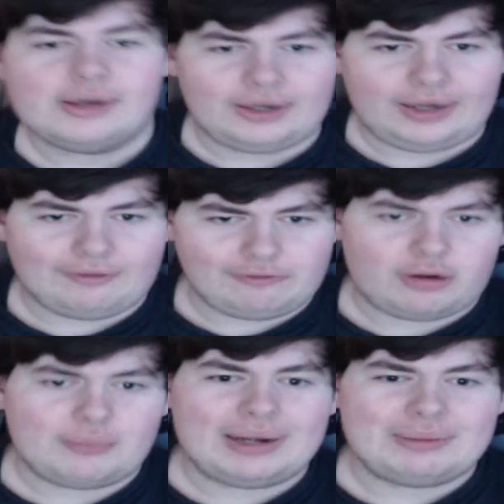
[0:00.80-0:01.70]
Hey
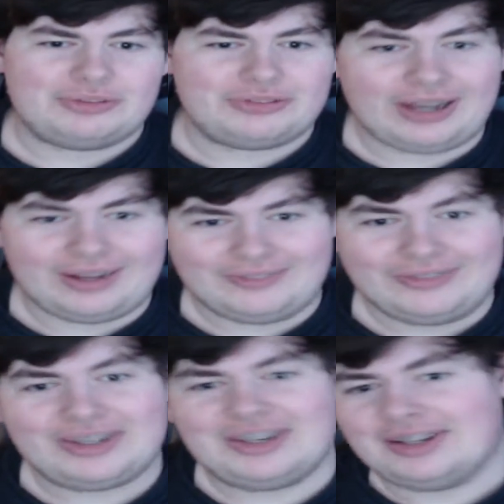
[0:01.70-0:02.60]
everyone, my name is Tom
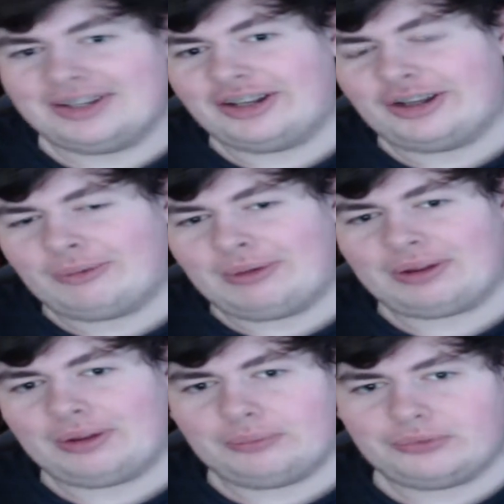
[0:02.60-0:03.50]
Nuki, and
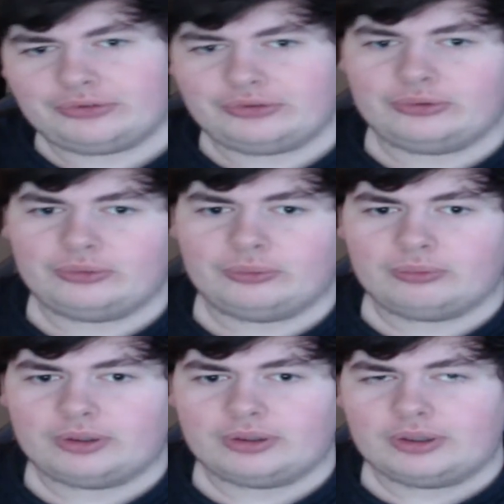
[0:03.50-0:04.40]
welcome to
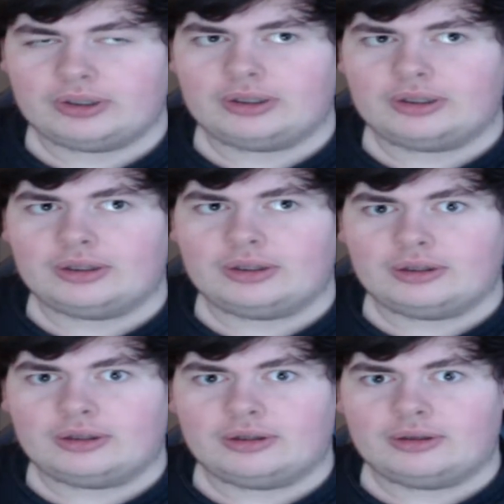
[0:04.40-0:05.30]

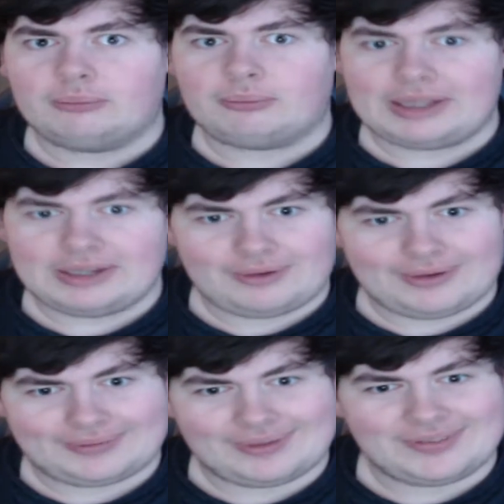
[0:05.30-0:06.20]
A Hero
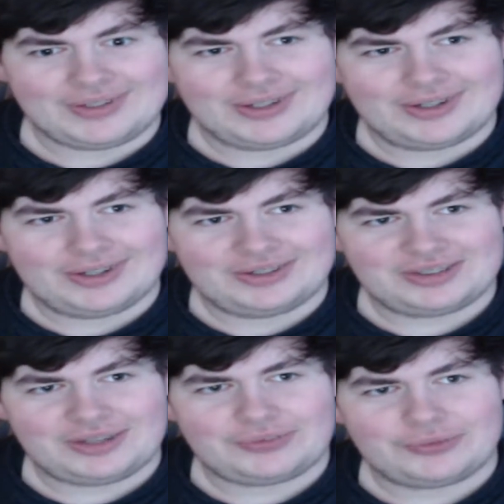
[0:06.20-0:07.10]
Academia,
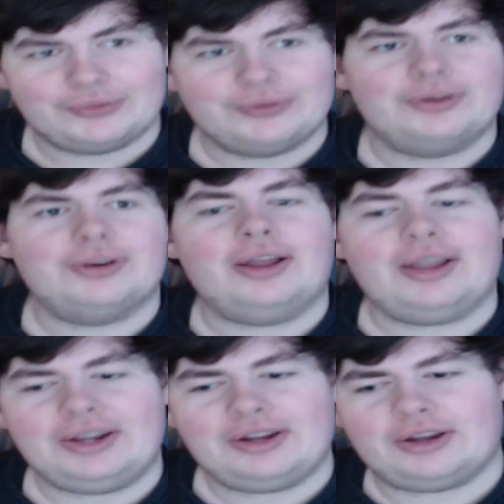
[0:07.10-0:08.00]
chapter
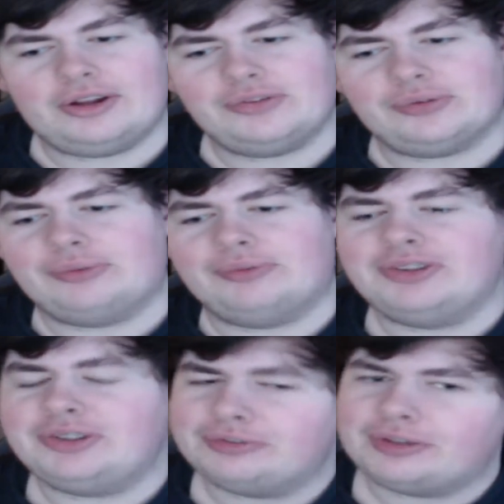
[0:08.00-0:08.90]

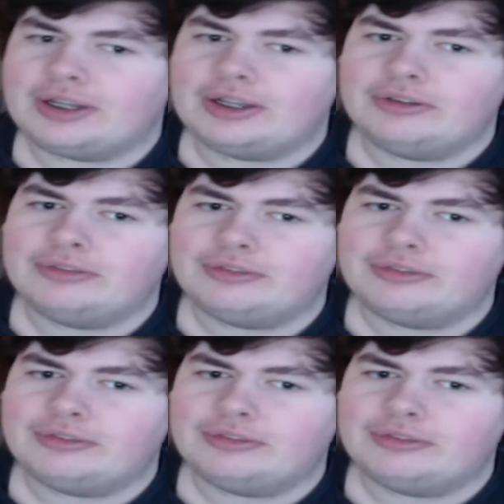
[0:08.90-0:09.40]
955.